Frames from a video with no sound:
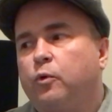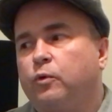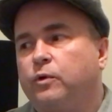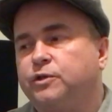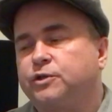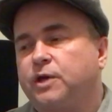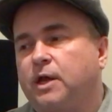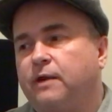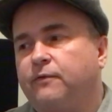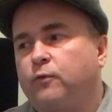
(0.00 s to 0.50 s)

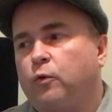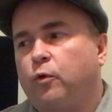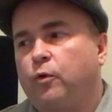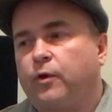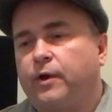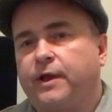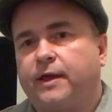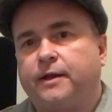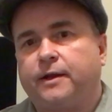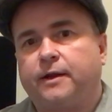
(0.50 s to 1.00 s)
which kind of
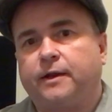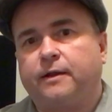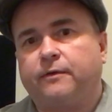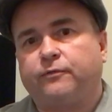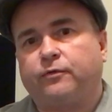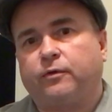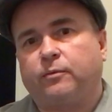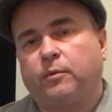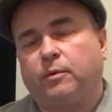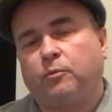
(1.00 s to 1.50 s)
oriented
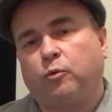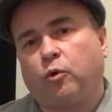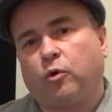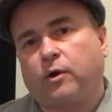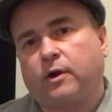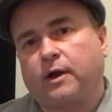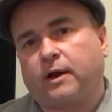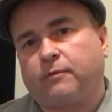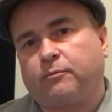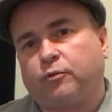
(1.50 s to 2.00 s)
it from a
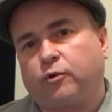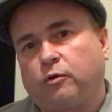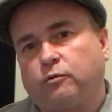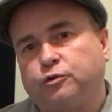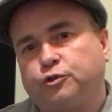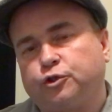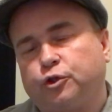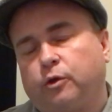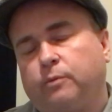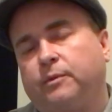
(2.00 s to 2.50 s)
more kind of
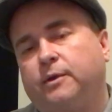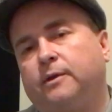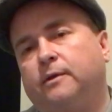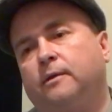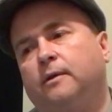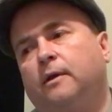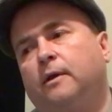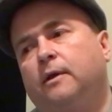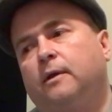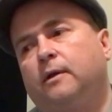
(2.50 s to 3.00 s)
pro-German